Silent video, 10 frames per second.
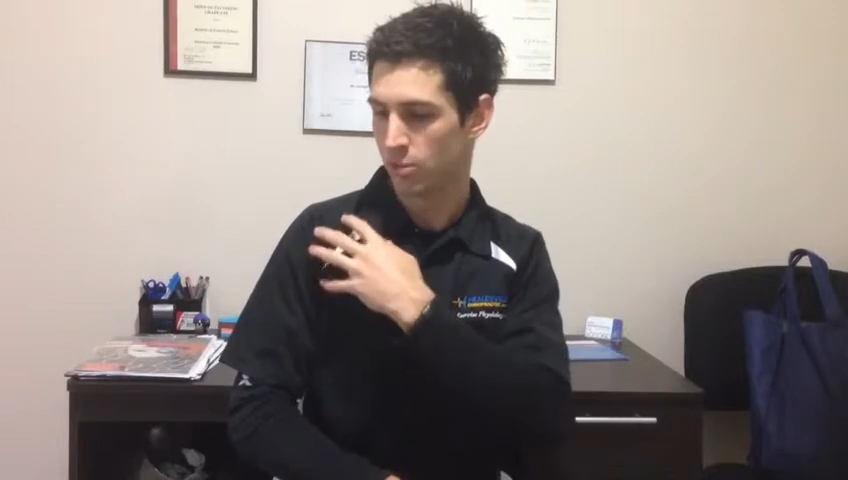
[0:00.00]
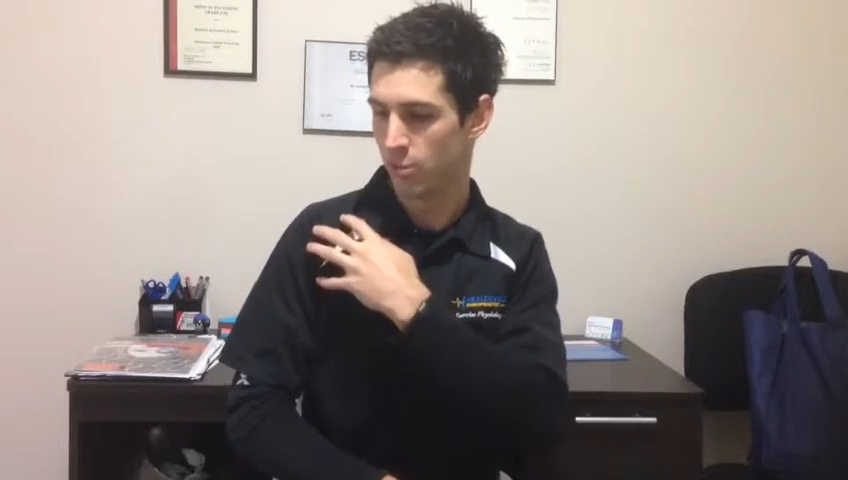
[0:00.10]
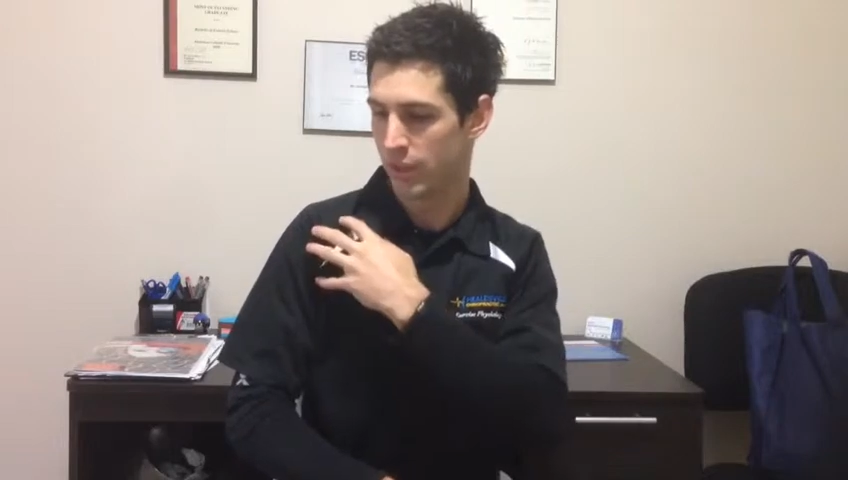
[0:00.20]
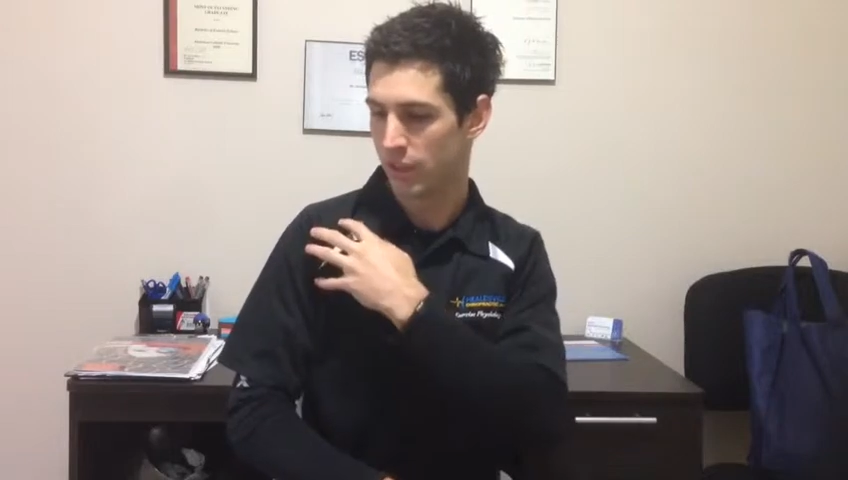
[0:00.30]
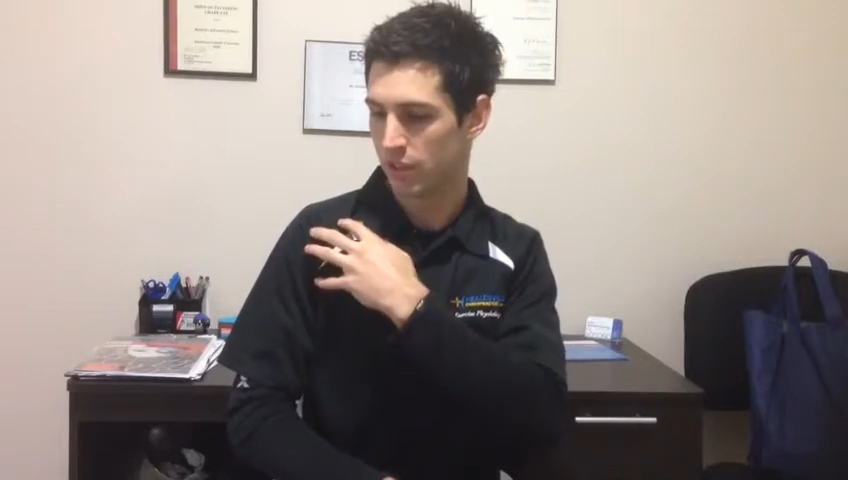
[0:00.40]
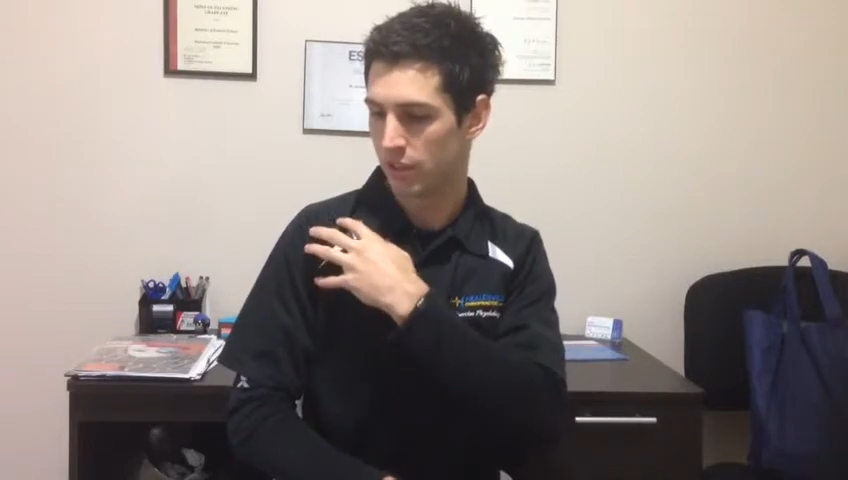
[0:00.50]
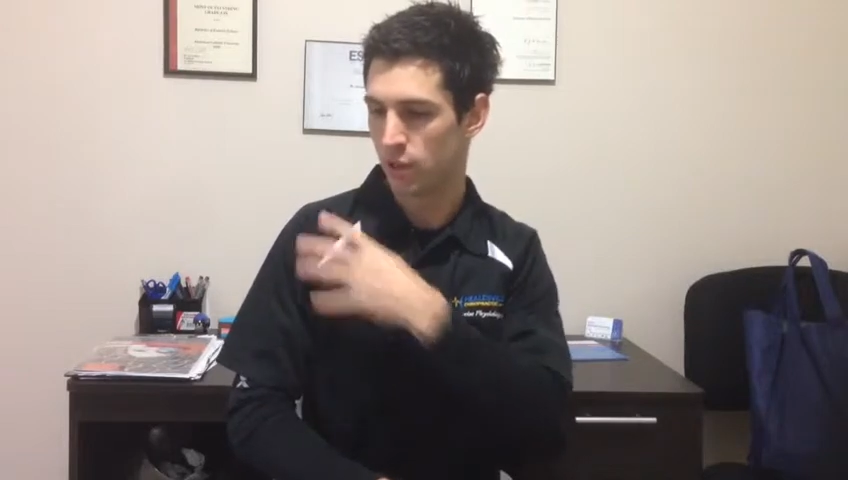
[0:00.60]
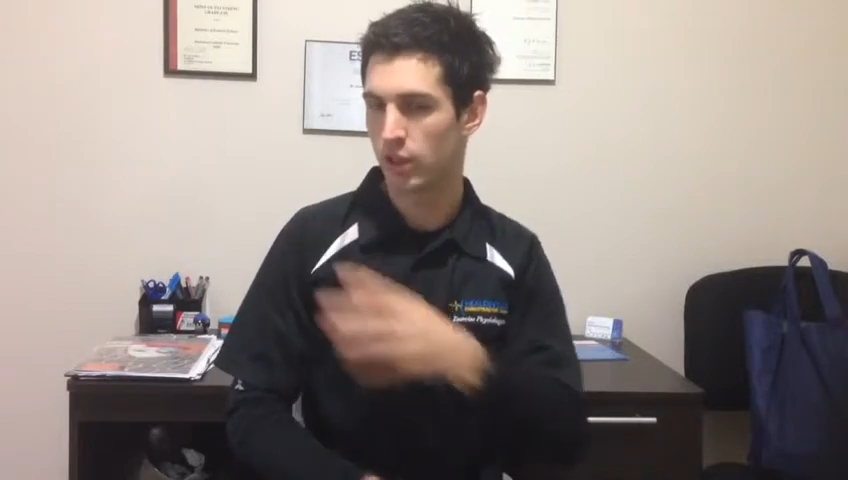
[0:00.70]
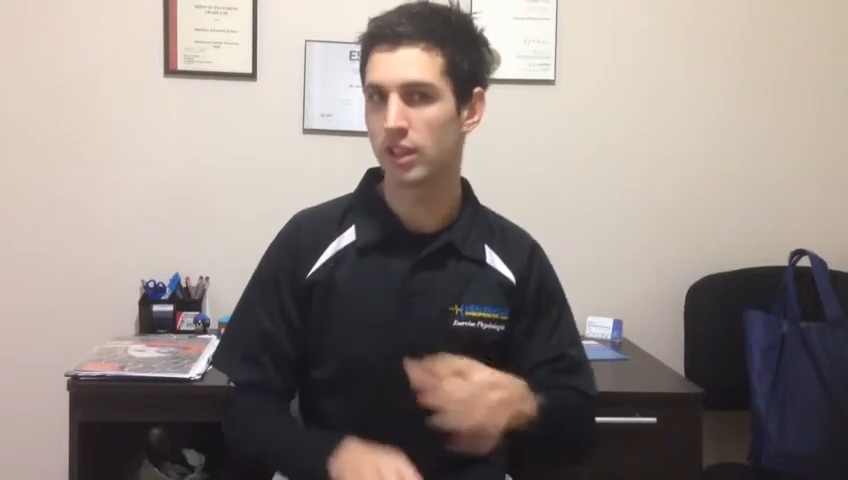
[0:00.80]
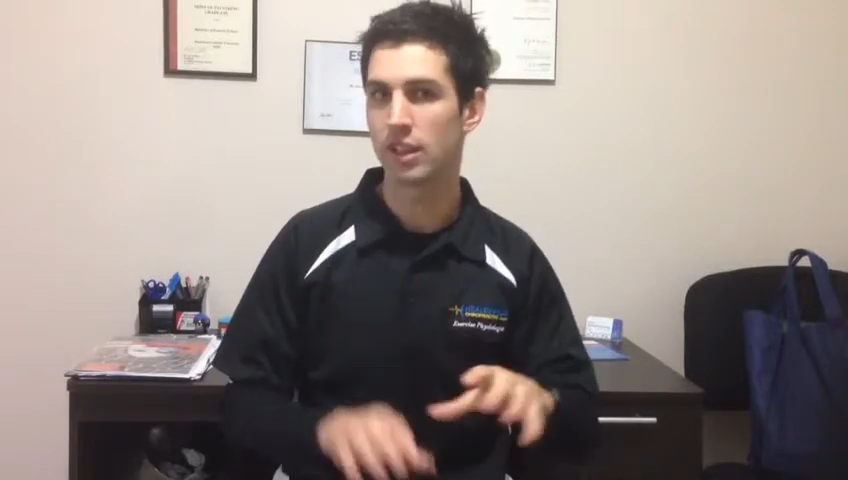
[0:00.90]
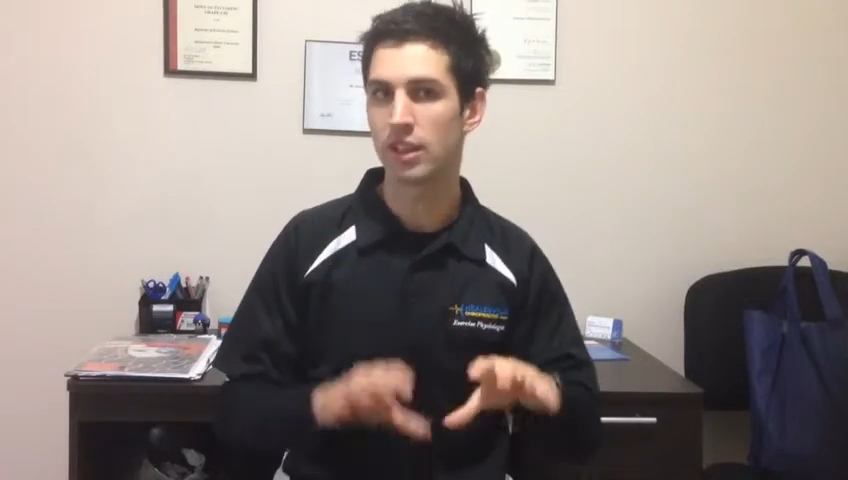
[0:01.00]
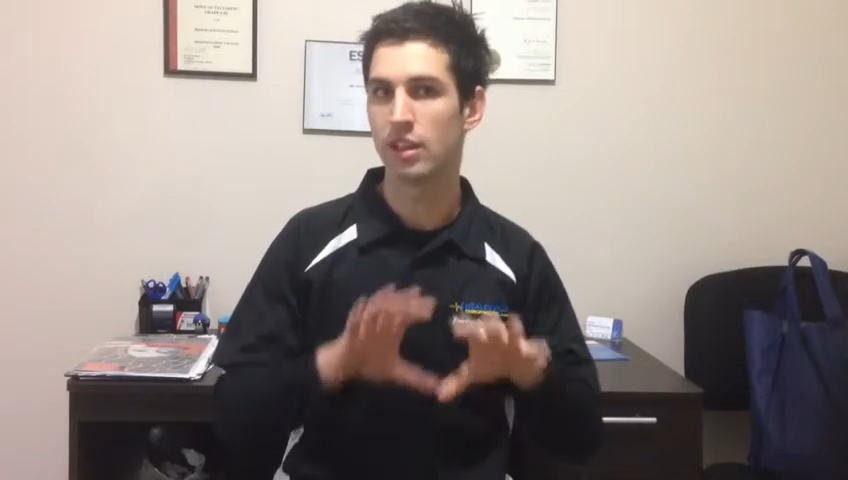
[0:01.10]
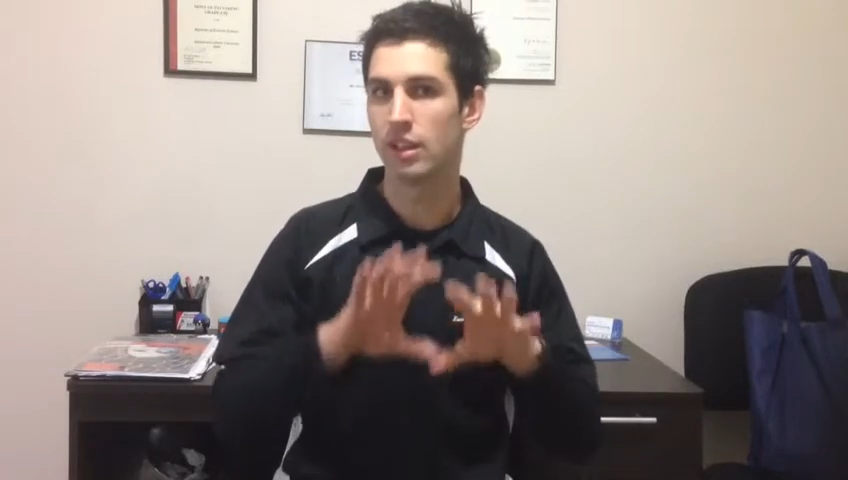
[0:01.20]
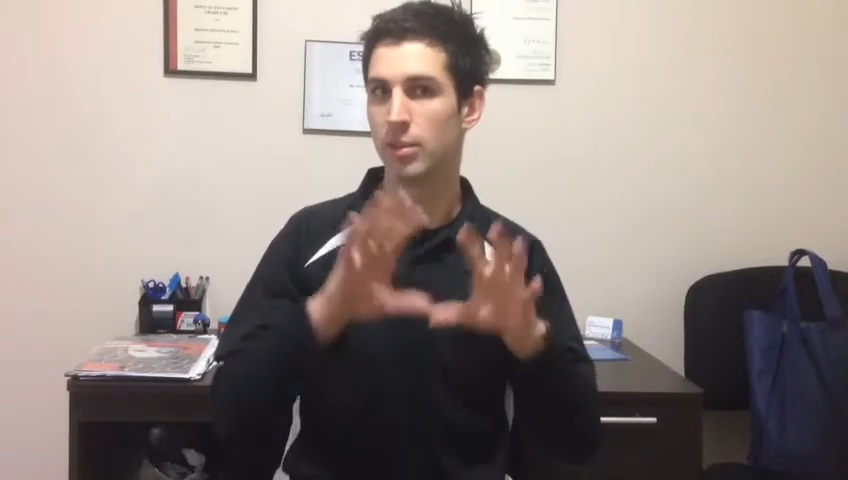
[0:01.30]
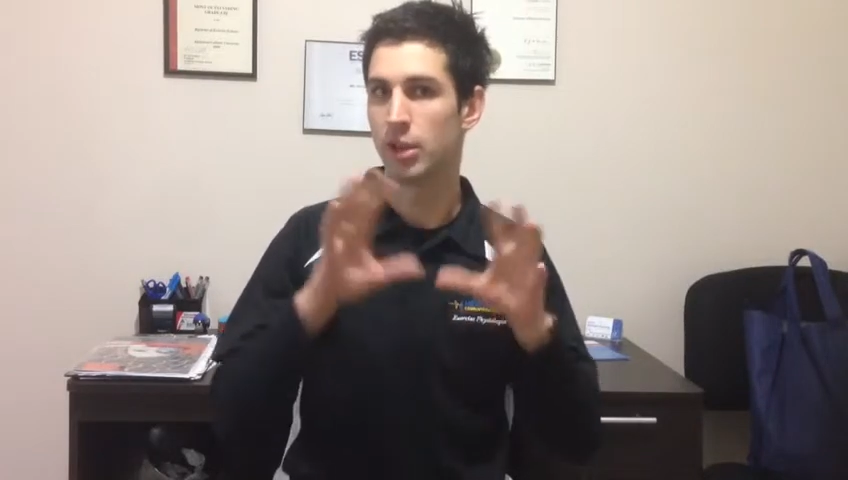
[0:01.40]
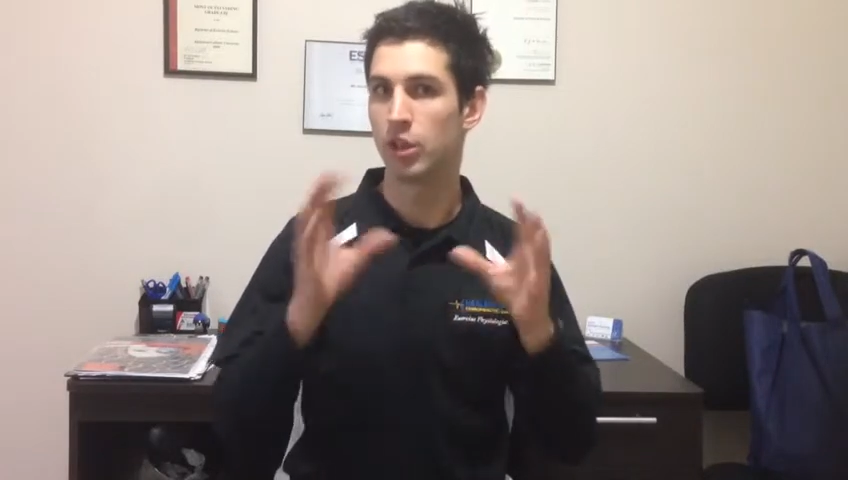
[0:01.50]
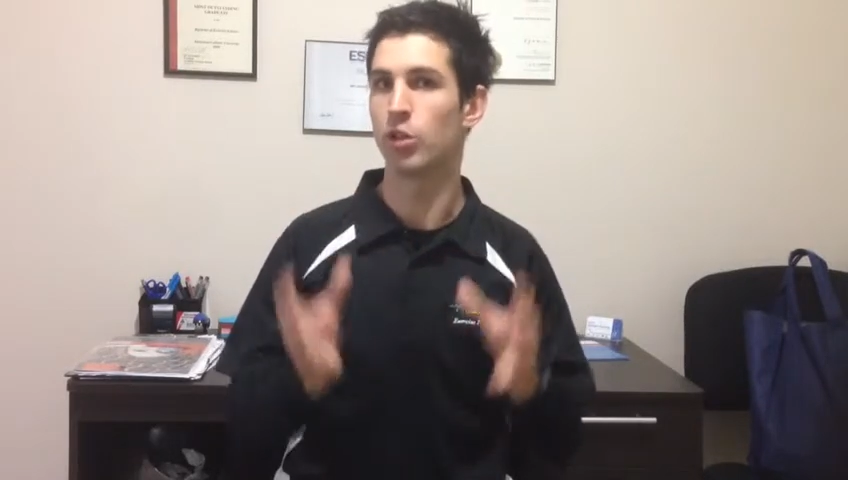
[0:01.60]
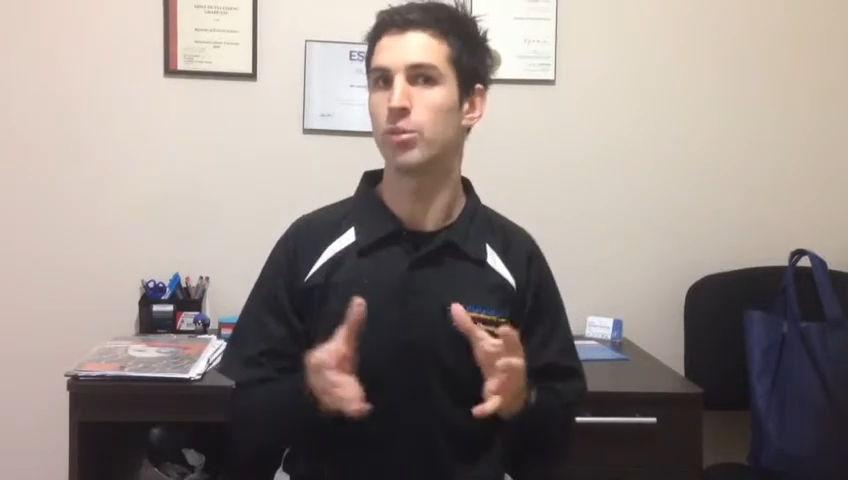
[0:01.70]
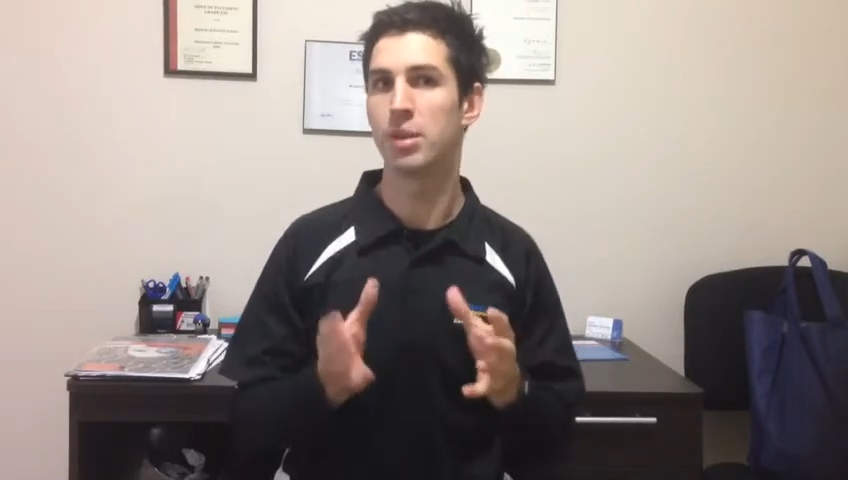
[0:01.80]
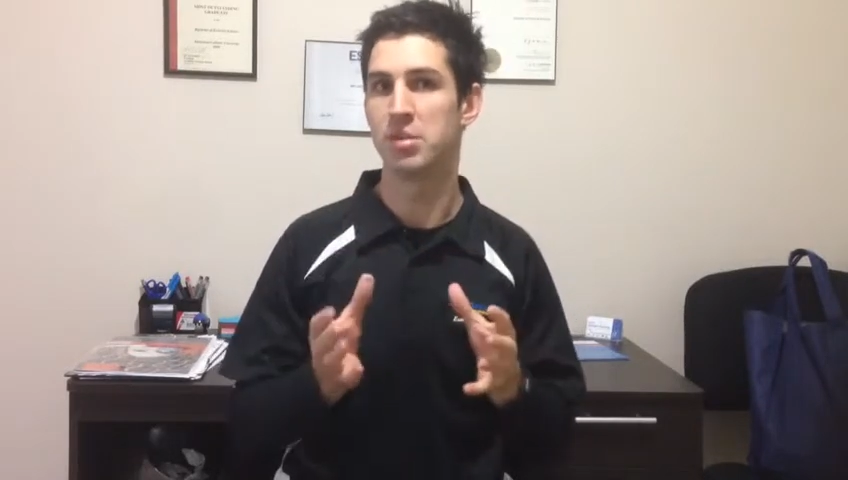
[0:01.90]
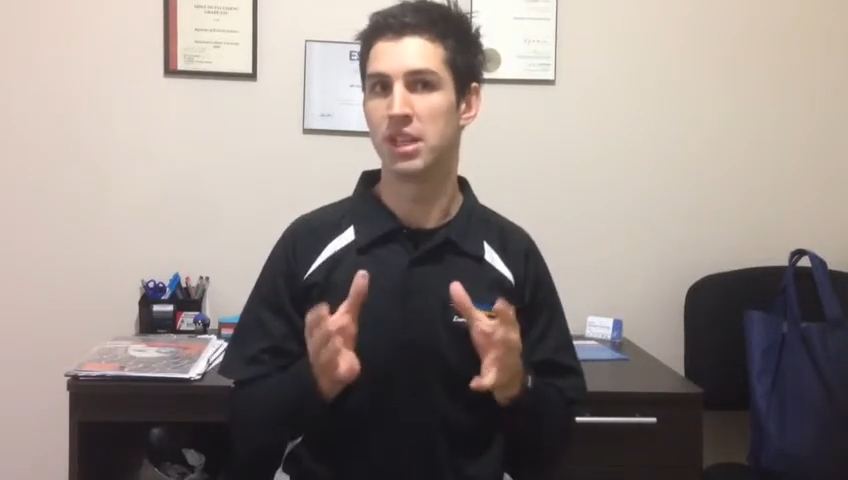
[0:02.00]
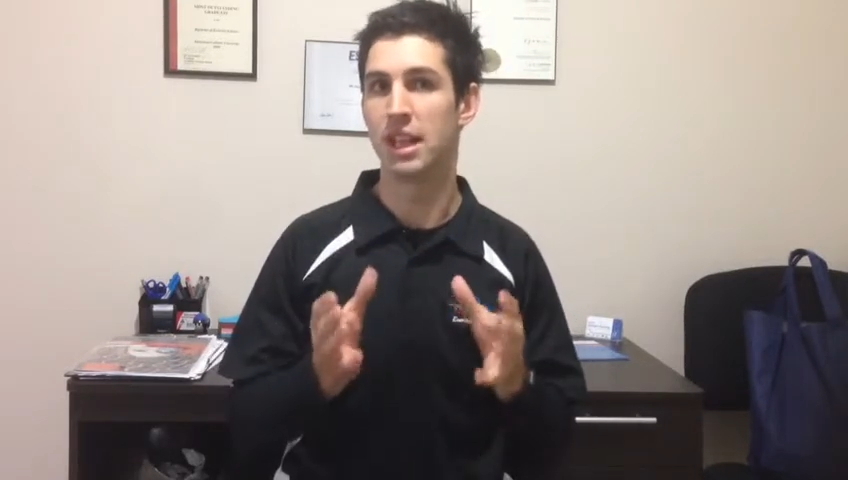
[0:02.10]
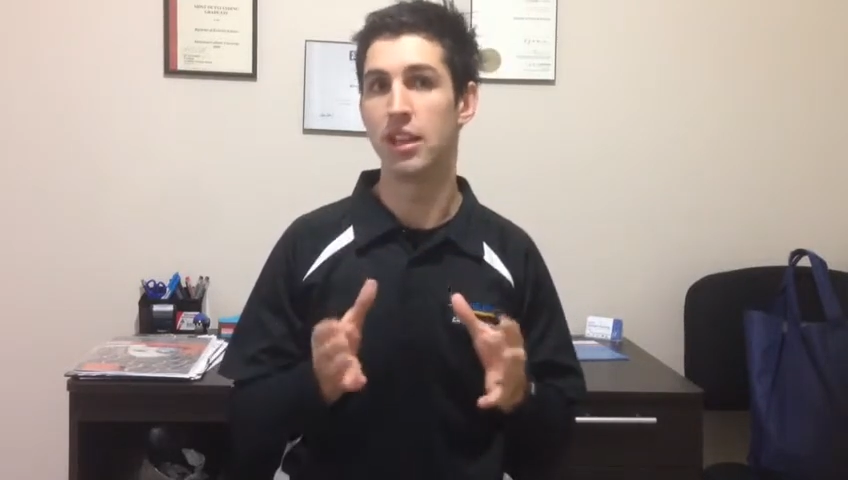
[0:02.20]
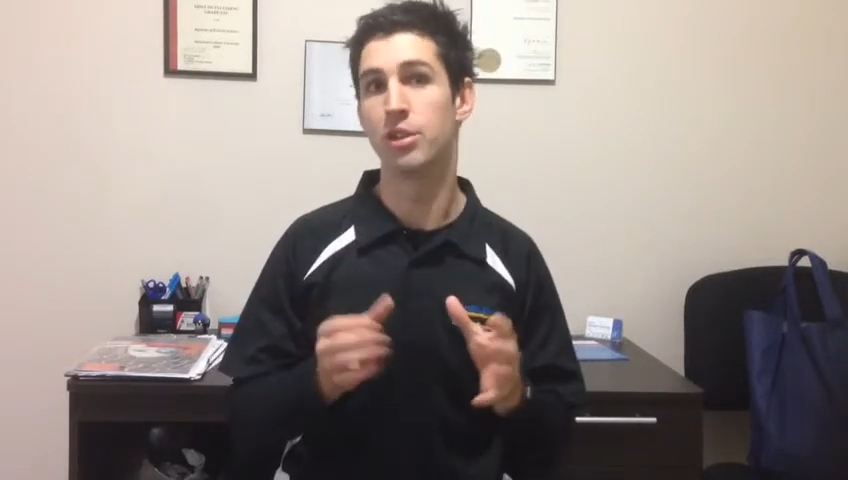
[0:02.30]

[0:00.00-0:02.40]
We can look at them and group them together